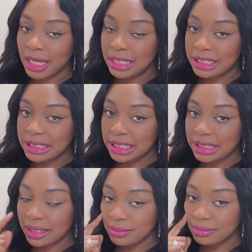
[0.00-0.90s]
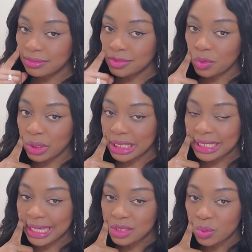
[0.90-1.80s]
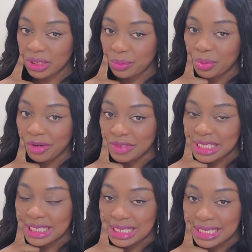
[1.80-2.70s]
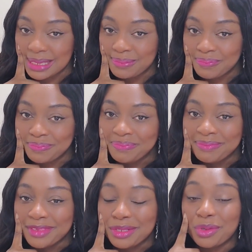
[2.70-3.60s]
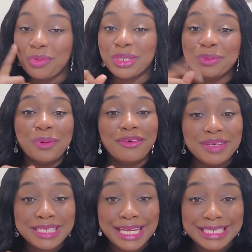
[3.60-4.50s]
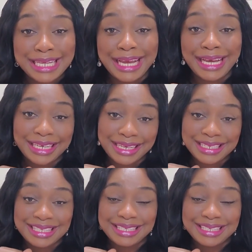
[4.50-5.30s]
Ding, ding, ding. Who can guess what the province is? So which province has the highest